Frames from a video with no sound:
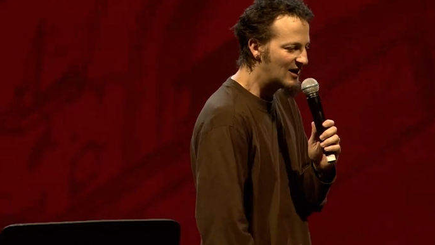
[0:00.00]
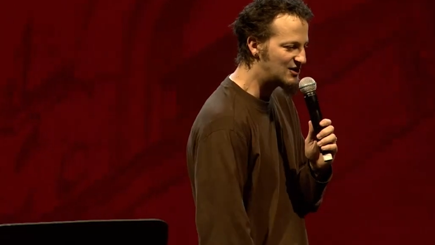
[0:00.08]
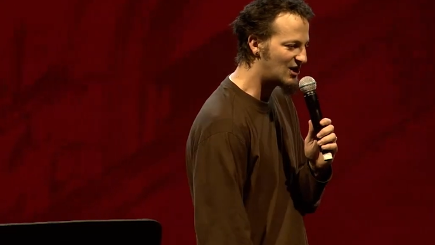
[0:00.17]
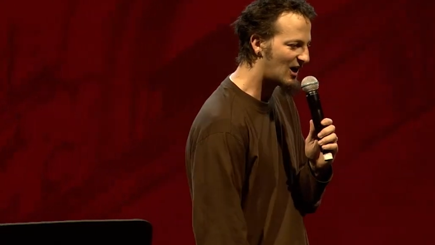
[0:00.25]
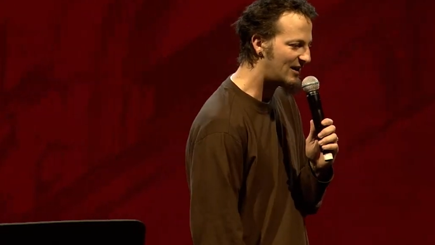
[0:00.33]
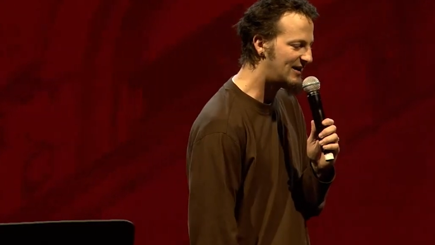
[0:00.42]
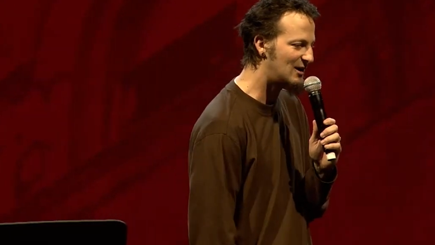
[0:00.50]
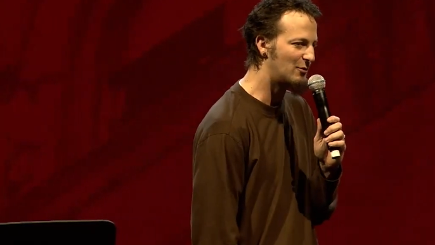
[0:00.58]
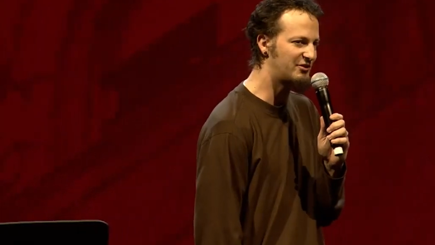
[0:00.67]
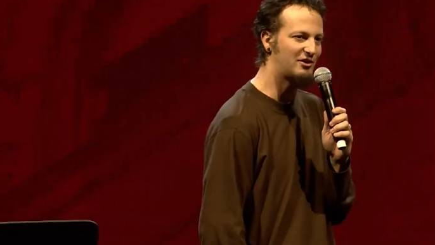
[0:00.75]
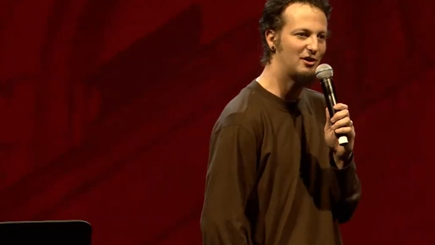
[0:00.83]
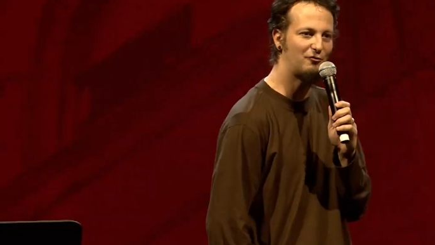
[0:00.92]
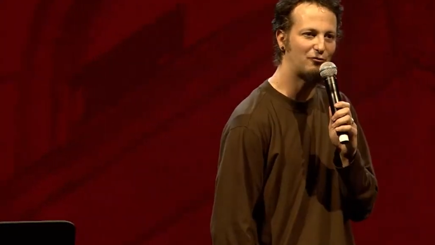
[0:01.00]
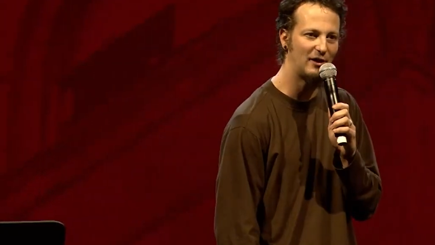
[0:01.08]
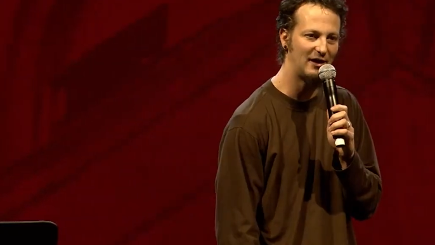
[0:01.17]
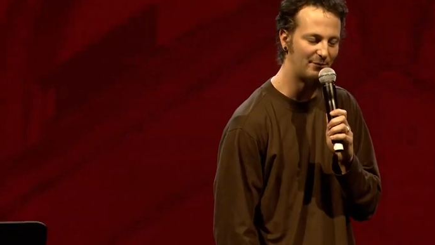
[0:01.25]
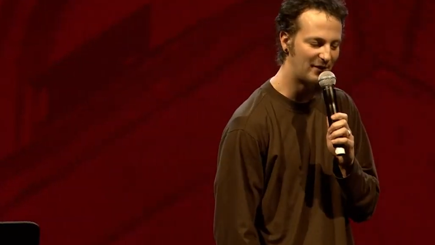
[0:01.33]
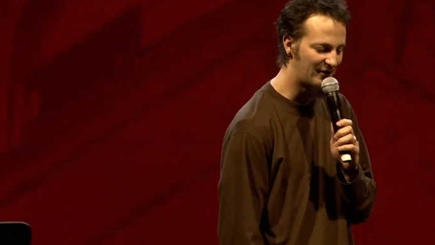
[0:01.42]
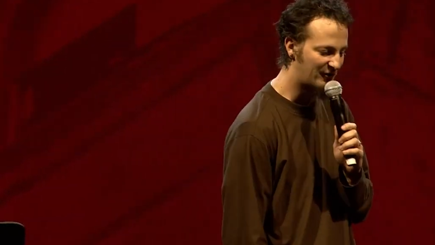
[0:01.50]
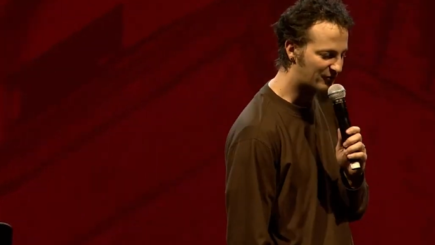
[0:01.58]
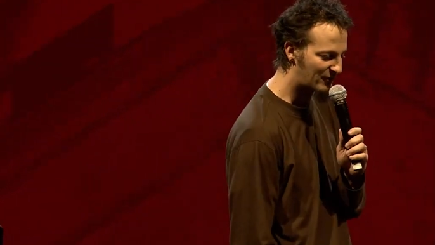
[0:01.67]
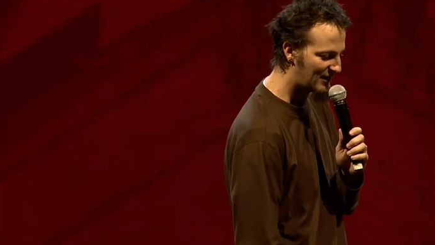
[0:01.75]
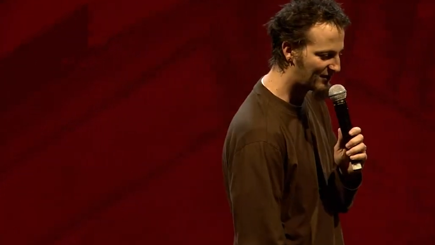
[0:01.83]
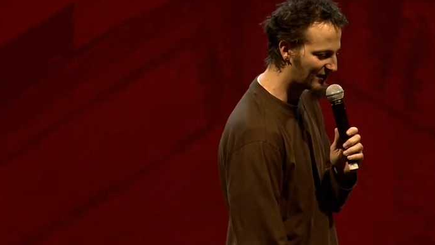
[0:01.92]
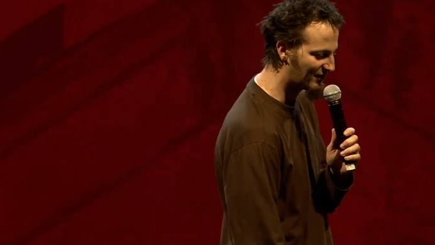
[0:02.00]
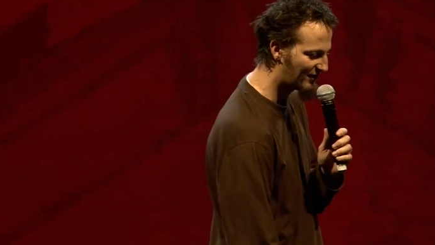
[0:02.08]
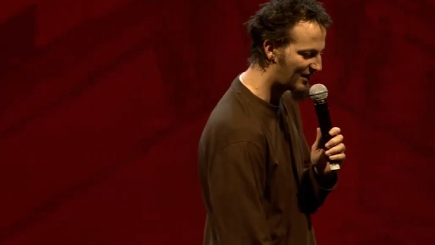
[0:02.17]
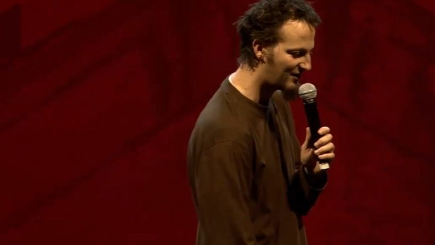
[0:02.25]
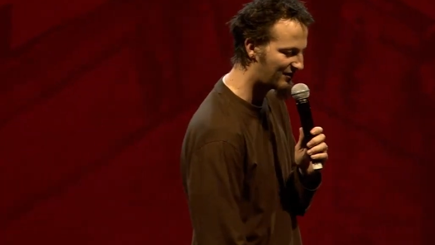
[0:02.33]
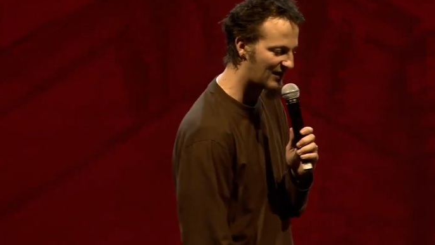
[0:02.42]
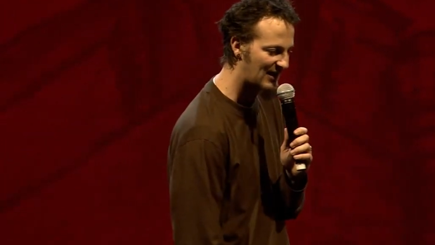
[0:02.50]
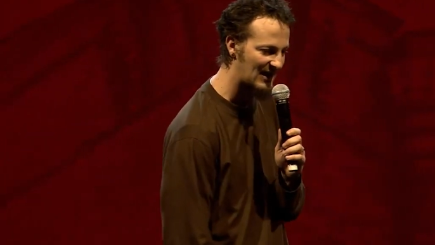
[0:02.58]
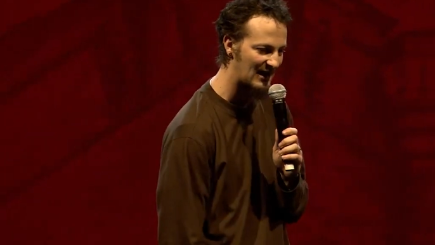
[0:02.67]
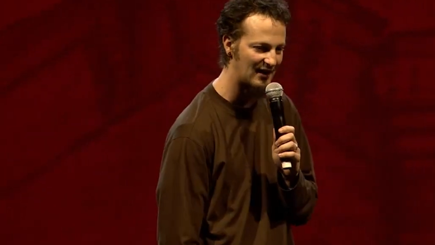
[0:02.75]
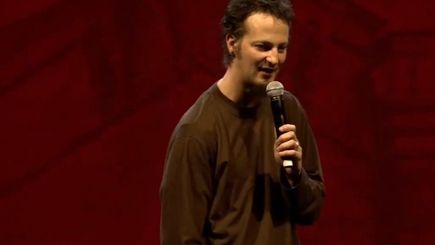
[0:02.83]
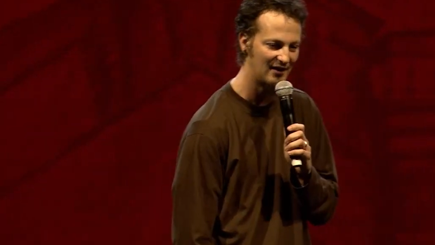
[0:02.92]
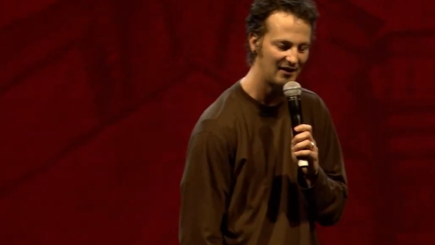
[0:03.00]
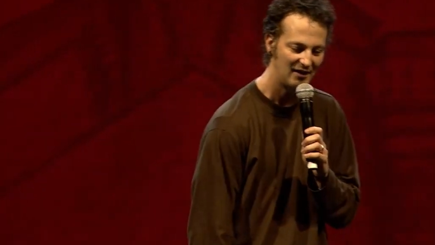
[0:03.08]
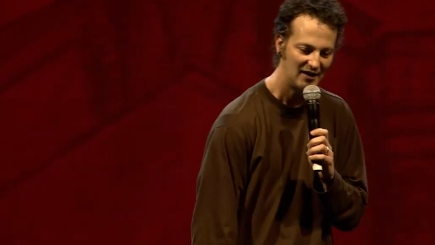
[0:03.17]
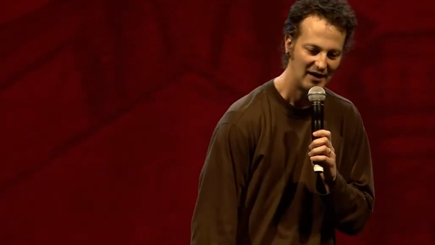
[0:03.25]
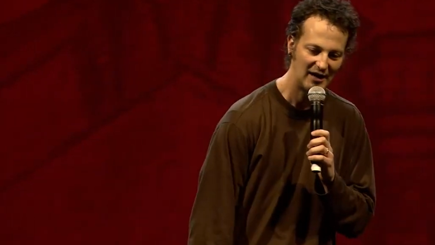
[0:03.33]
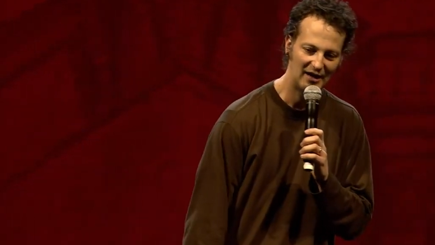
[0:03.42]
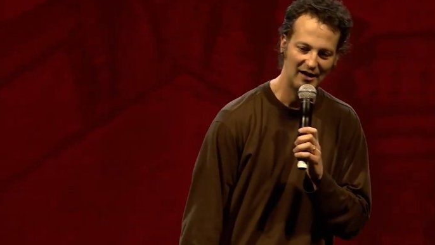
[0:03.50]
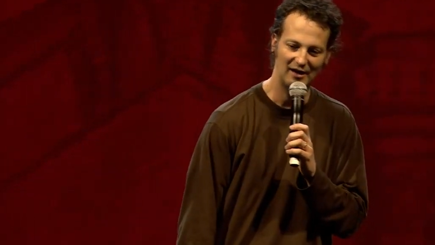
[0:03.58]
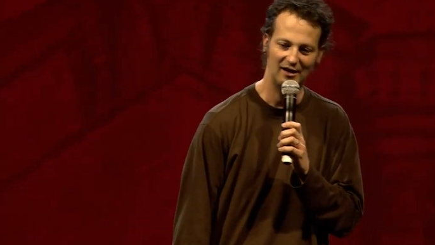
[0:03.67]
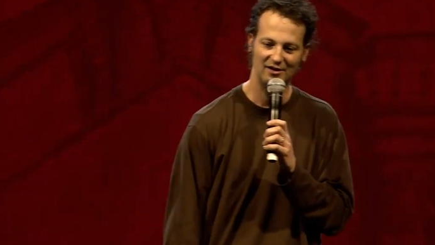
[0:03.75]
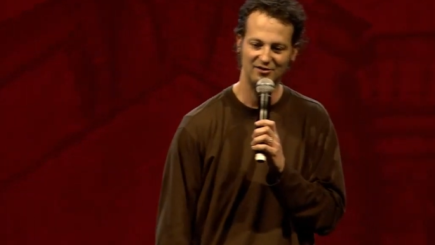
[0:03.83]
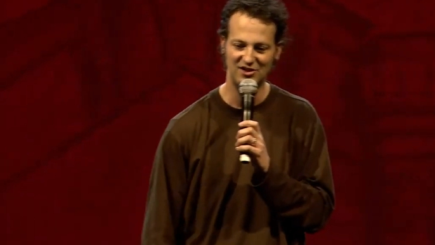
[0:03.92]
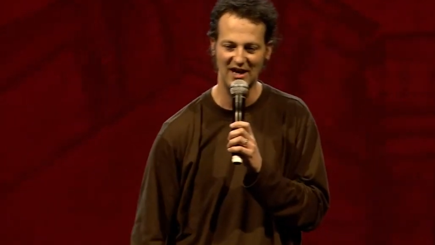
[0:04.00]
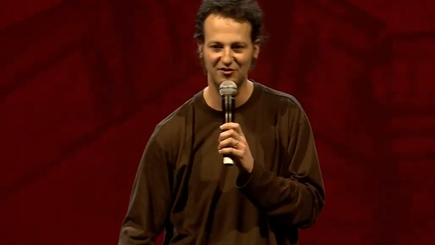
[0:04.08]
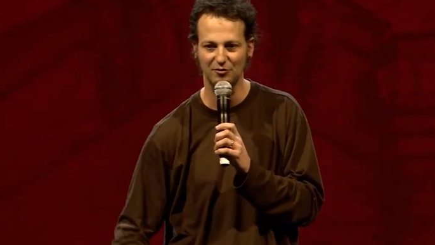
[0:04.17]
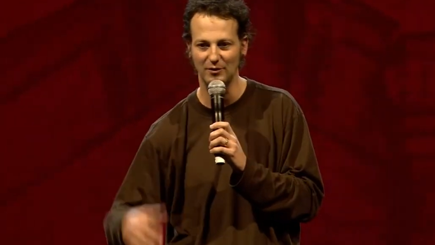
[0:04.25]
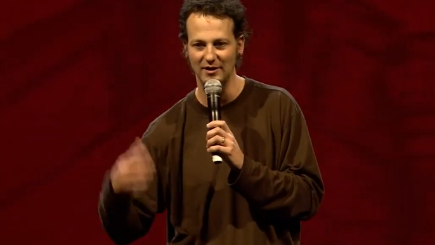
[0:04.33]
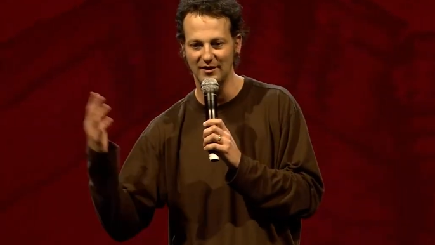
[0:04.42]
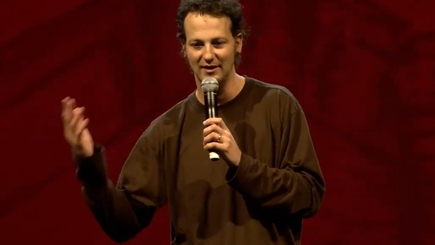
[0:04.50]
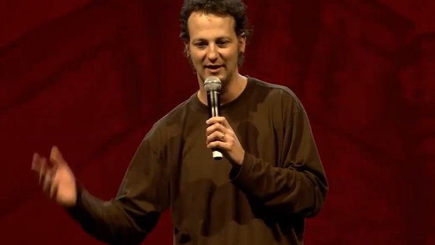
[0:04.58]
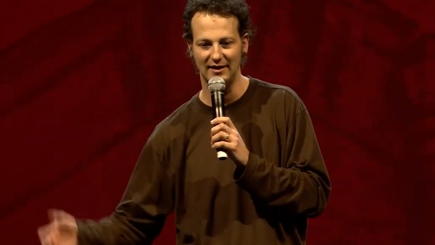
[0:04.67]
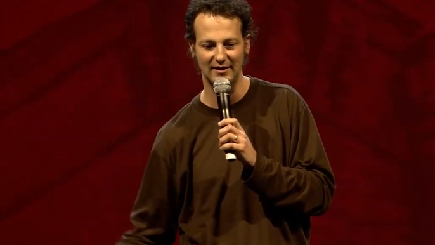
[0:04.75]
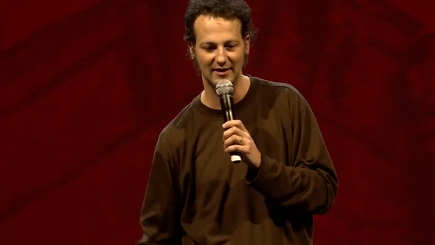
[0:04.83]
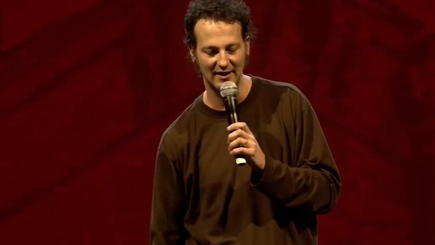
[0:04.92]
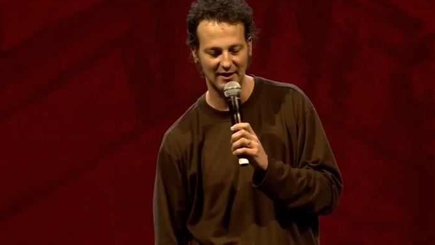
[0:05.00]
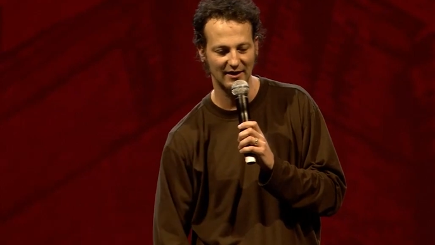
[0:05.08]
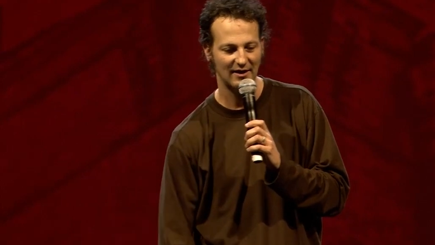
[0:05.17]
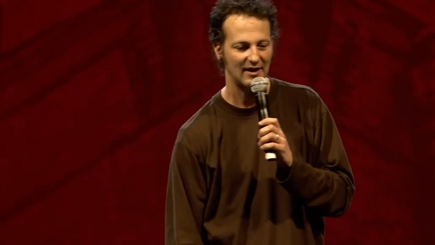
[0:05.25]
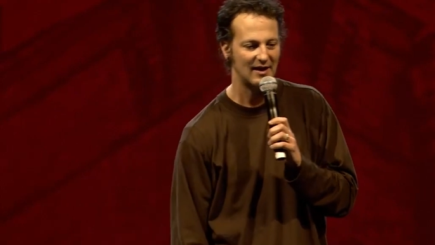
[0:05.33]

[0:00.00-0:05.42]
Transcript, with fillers: John Dear was a good friend of Mother Teresa's. He's a uh, uh, Jesuit and uh,